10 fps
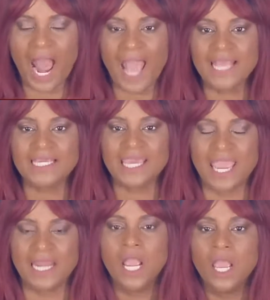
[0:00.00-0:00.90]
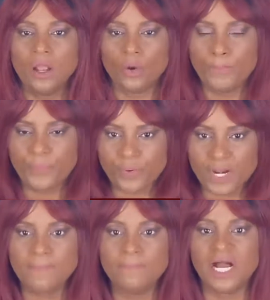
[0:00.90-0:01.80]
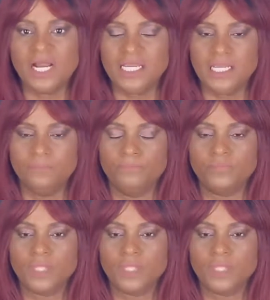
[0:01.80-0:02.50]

I can bring money